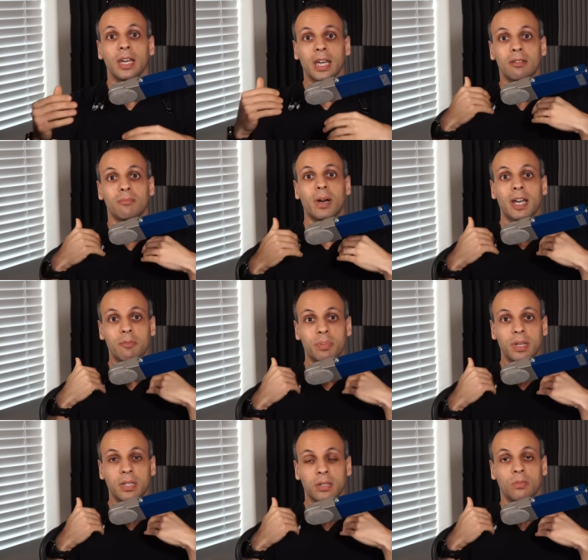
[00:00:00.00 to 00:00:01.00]
in my
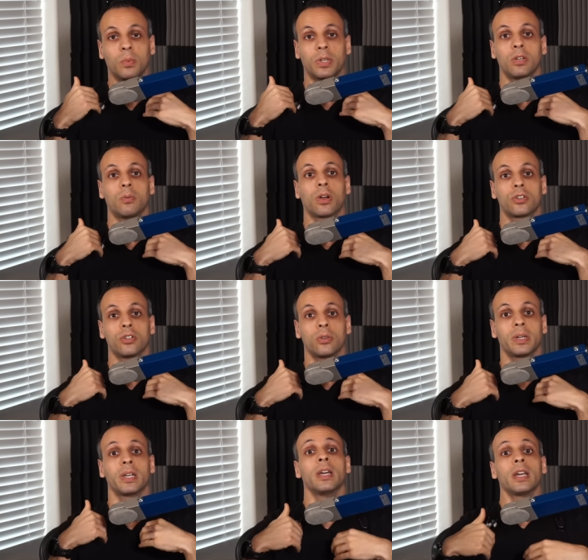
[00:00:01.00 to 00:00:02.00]
opinion, what you are
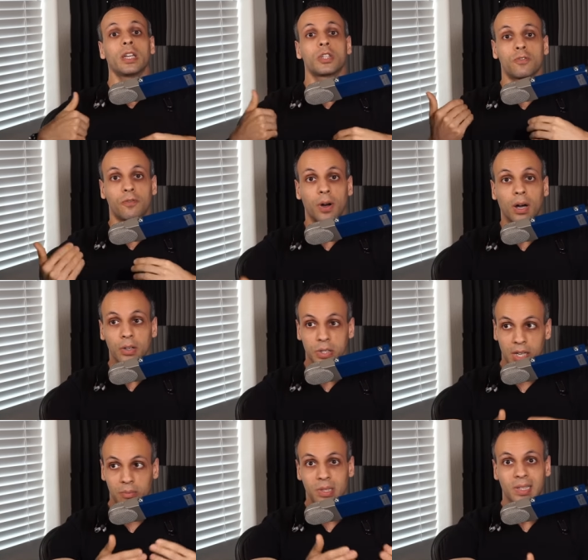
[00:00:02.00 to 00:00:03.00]
doing is false
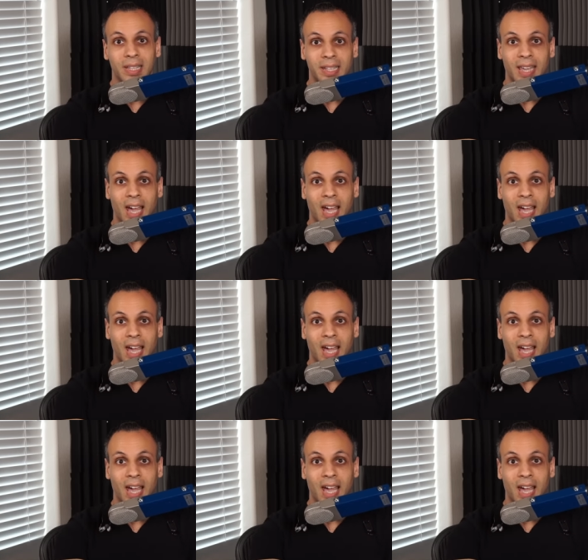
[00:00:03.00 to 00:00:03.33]
and misleading